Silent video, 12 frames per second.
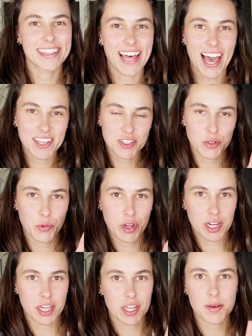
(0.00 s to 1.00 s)
Last, we're
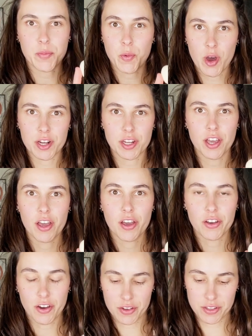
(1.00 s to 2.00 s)
going to cut up 1
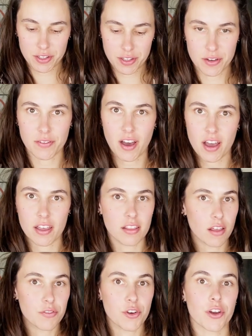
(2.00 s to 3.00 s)
garlic clove. I
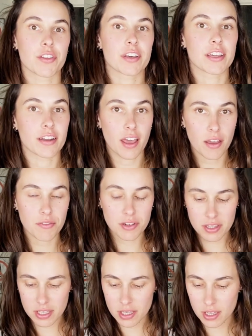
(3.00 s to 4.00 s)
love garlic in
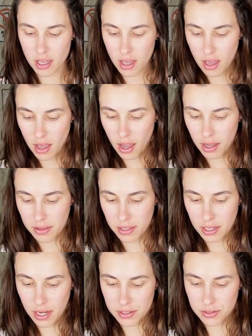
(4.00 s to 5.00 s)
everything. I
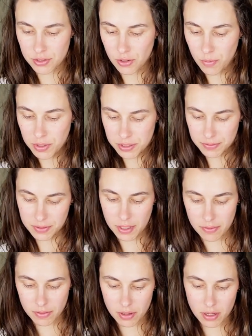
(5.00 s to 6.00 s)
think it adds so much
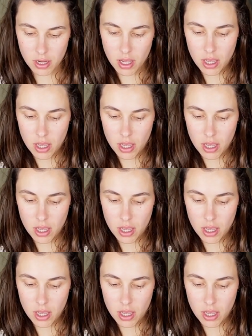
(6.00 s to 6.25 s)
flavor.